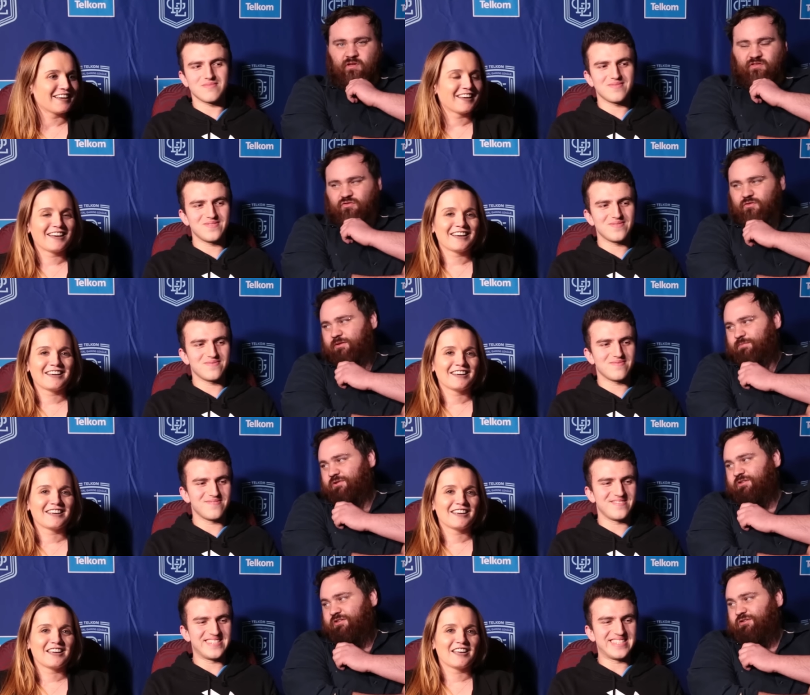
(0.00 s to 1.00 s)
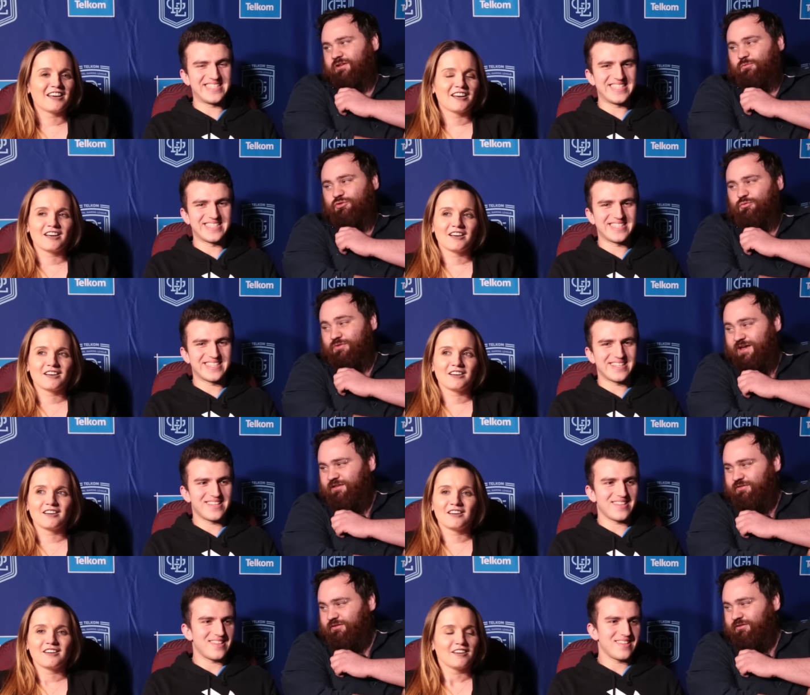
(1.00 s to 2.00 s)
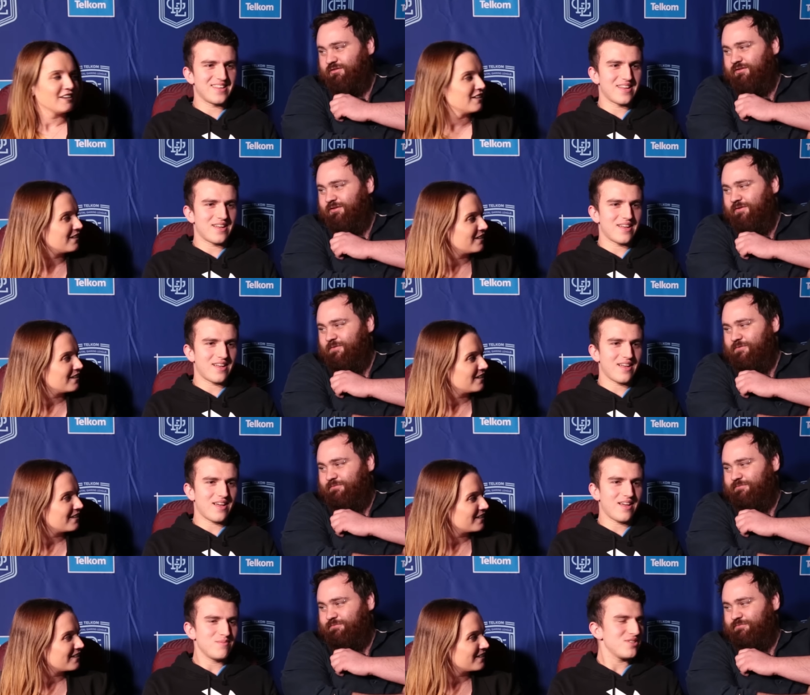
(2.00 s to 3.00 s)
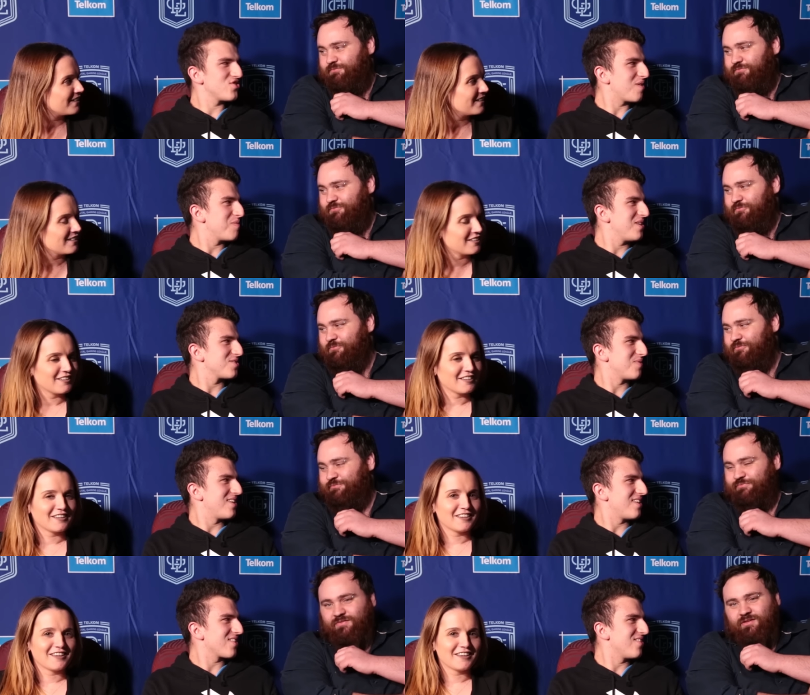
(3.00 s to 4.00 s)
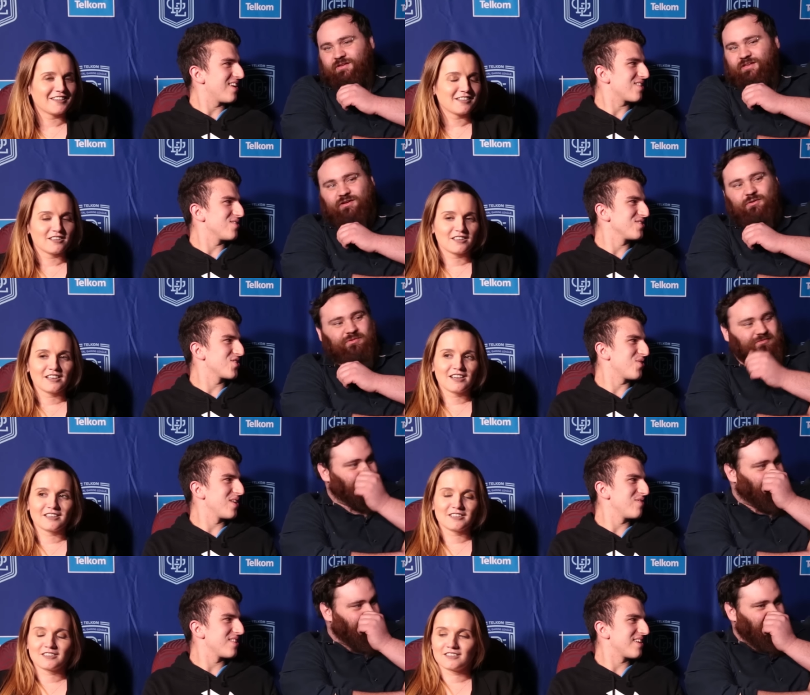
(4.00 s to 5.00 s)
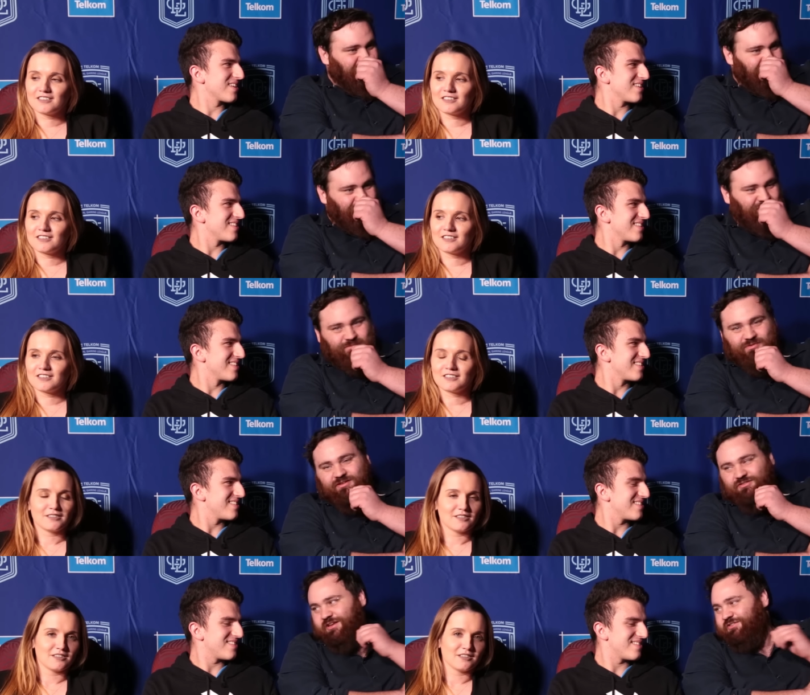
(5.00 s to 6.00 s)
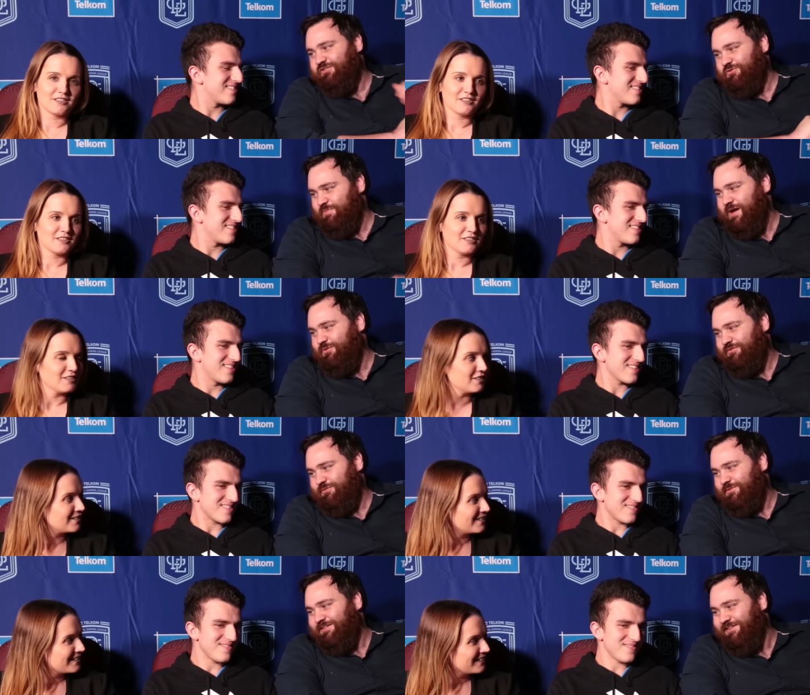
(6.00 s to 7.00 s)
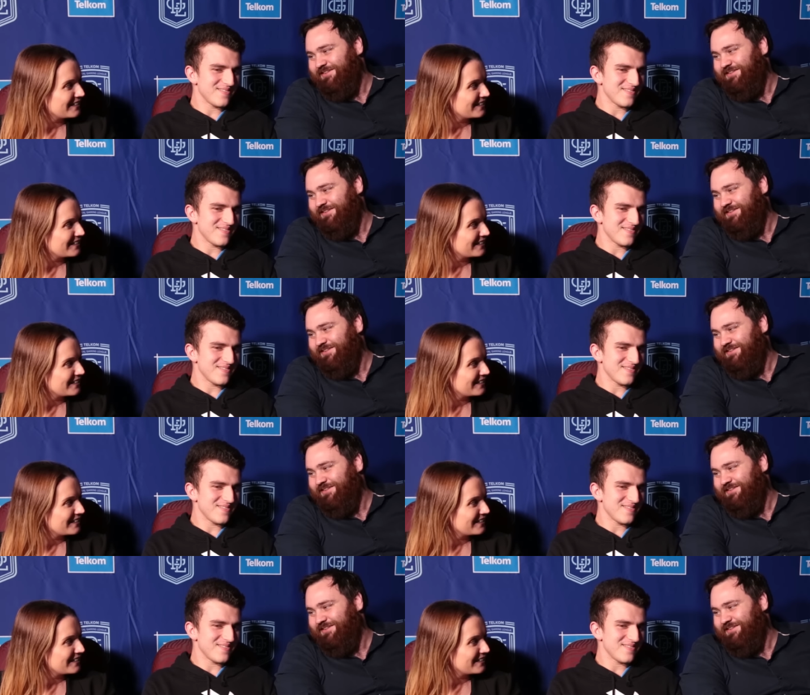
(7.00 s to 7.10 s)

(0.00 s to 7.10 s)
Speaker 1: It's so like politically correct. What do you really think?
Speaker 2: I'm just trying my best, man. I can't, I can't yeah, no, control but, everything.
Speaker 1: But, but Andreas has no power over me.